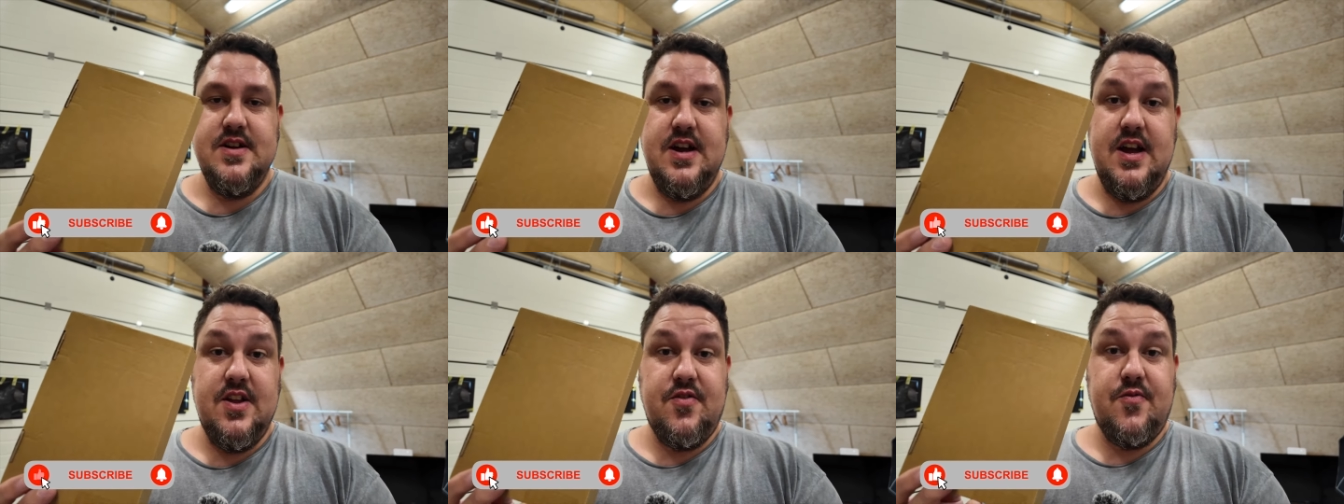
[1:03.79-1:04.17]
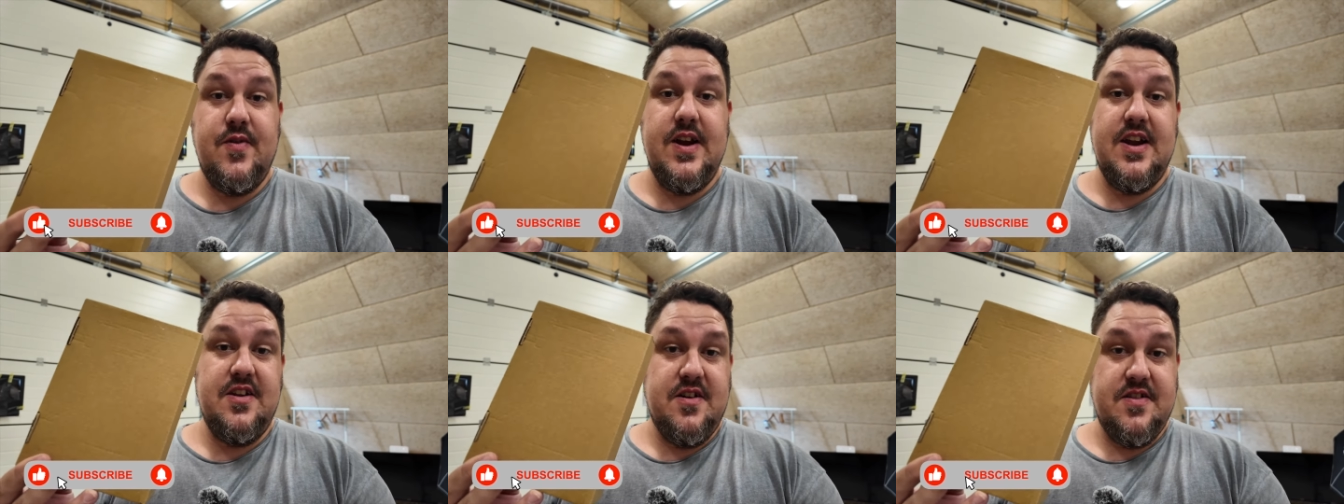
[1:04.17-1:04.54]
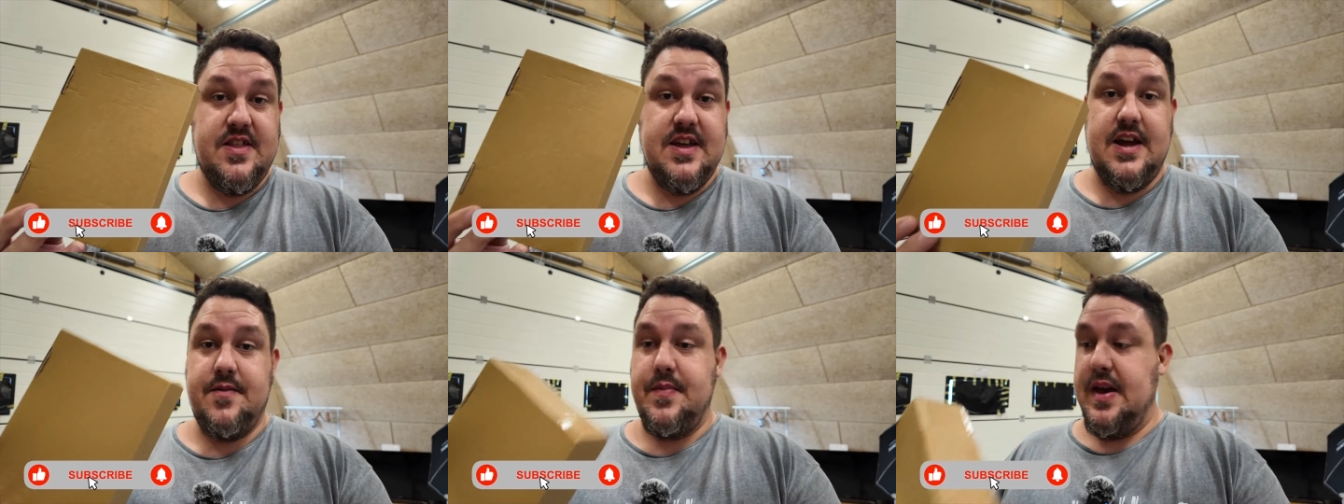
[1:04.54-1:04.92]
It's really not
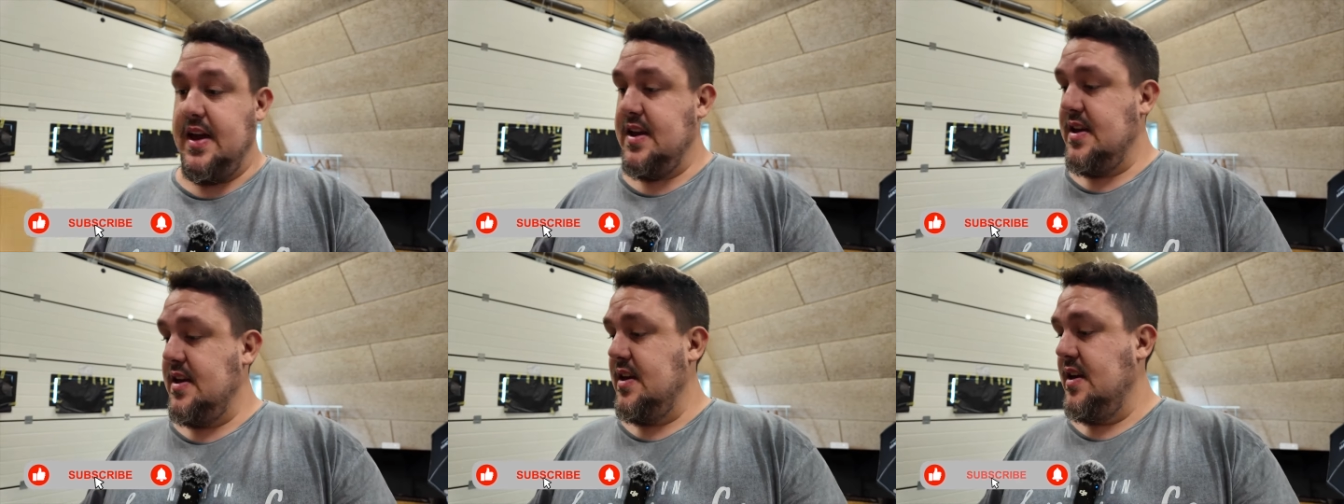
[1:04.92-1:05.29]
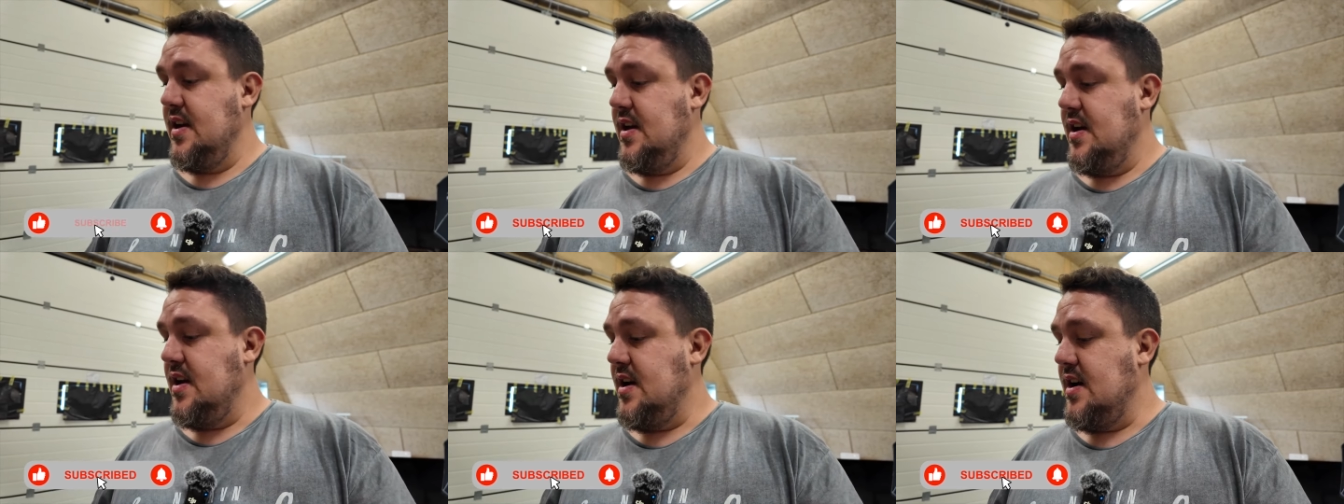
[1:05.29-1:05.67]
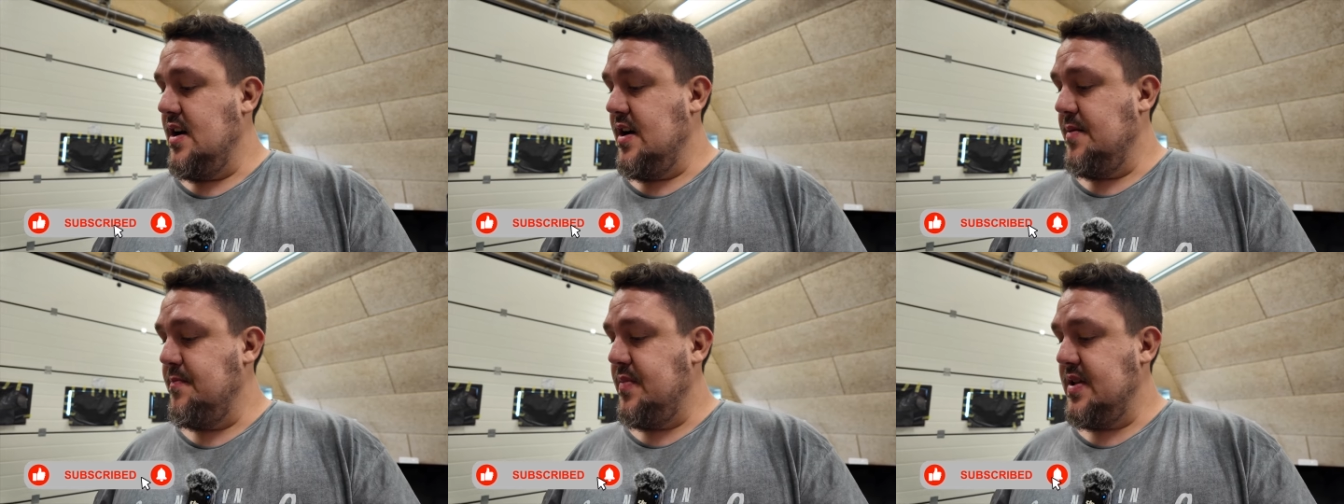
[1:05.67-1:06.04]
that big,
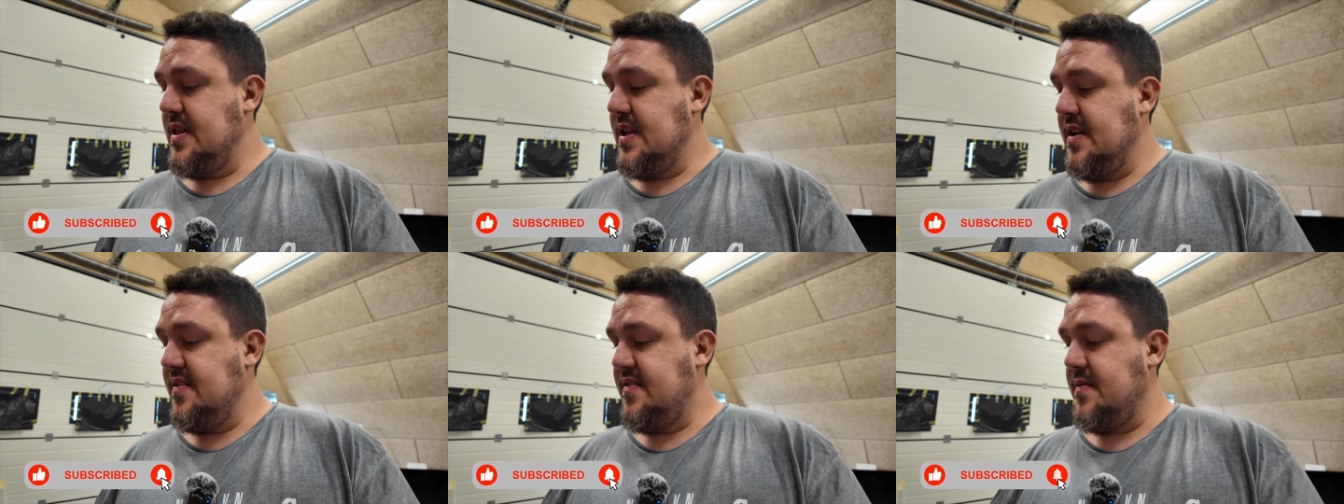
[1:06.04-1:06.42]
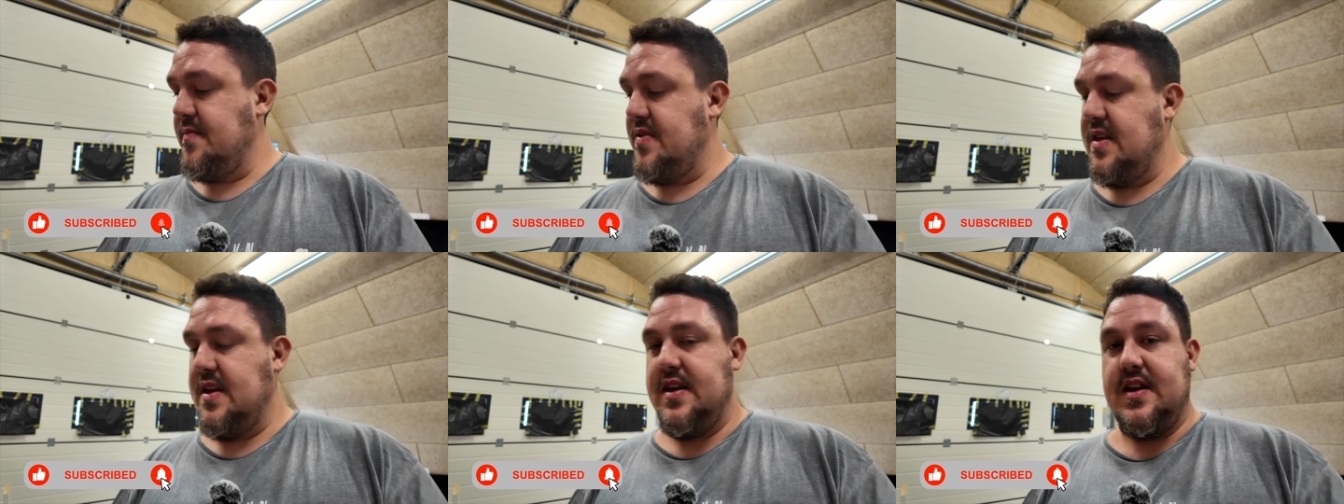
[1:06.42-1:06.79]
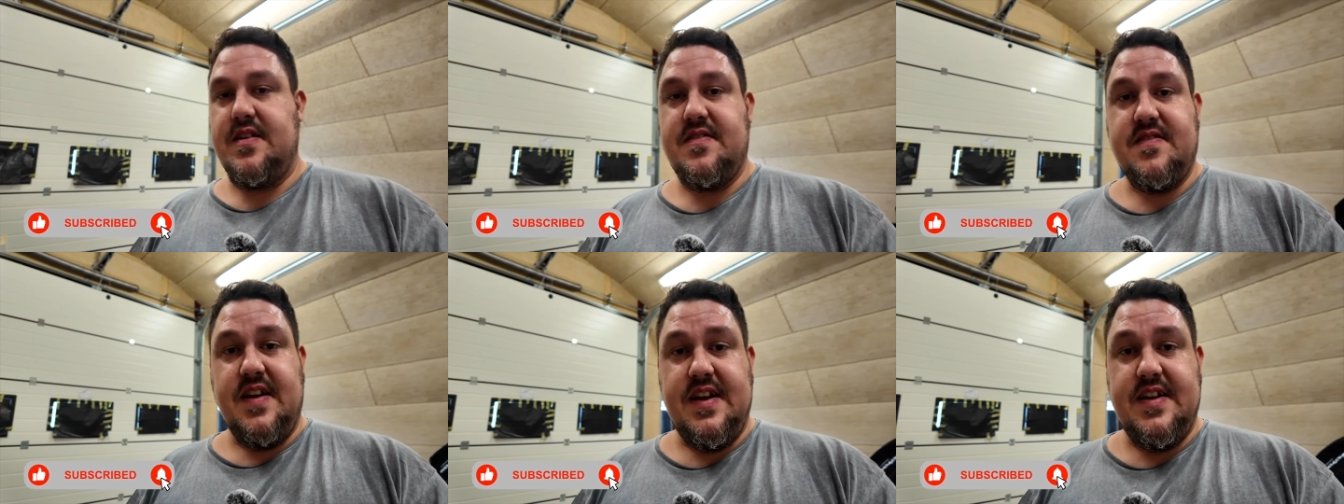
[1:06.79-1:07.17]
um, but there's something
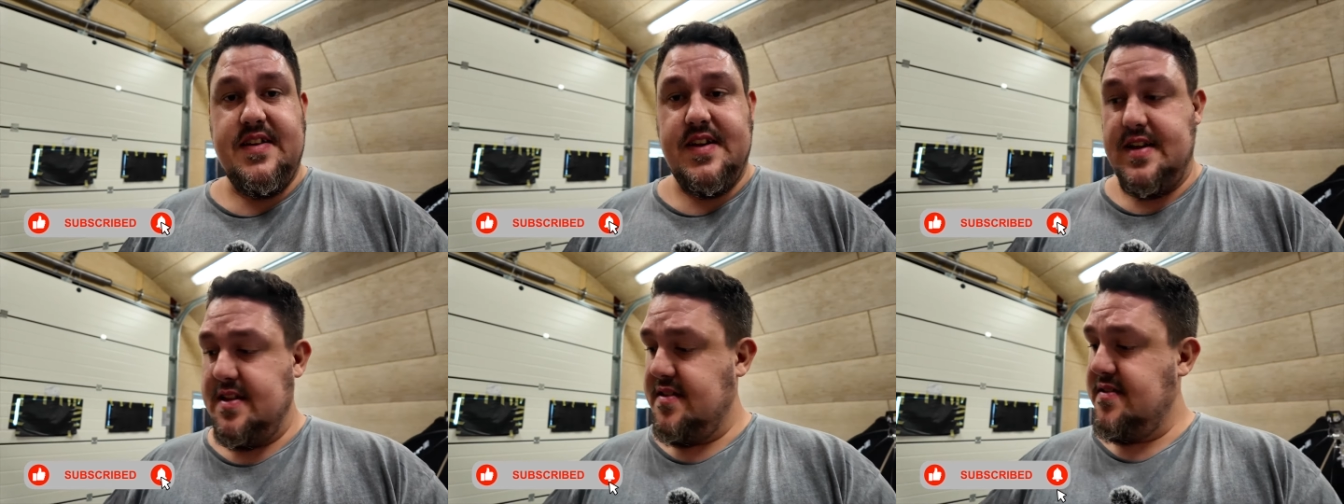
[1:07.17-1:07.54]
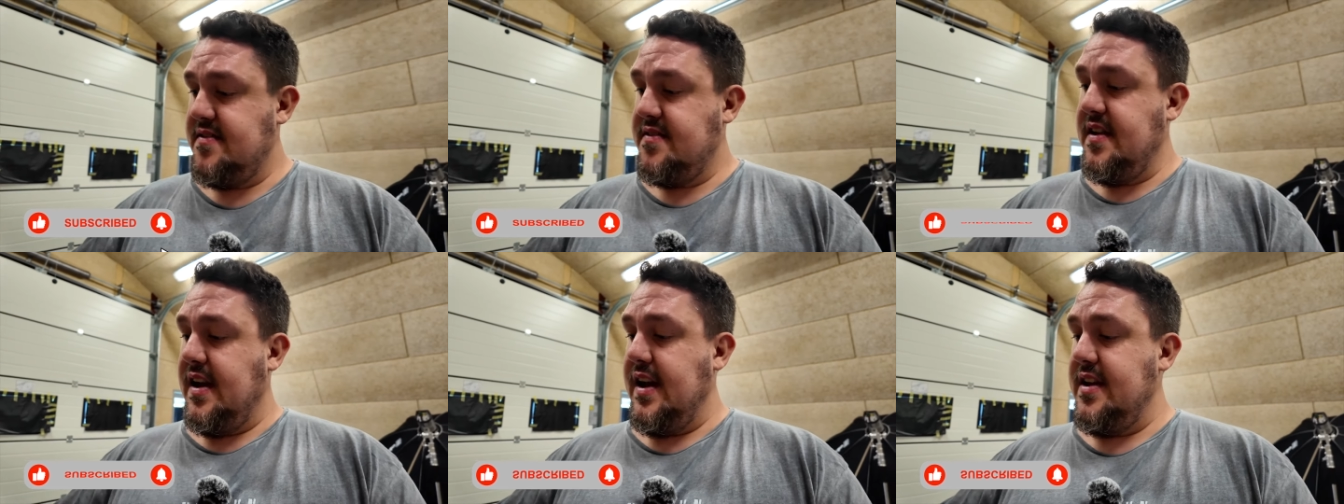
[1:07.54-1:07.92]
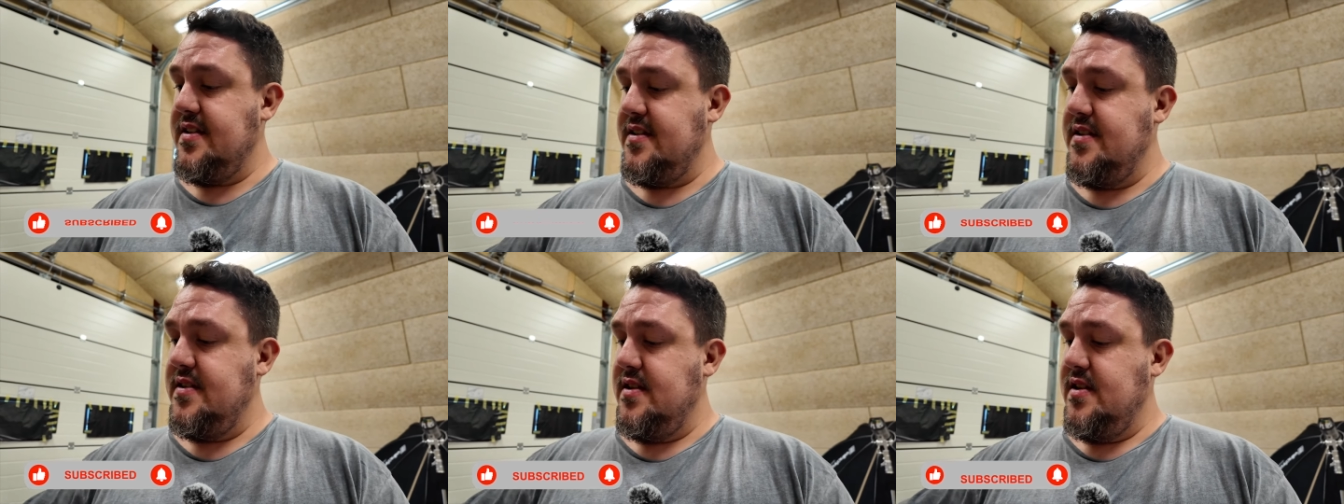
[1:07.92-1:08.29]
exciting inside.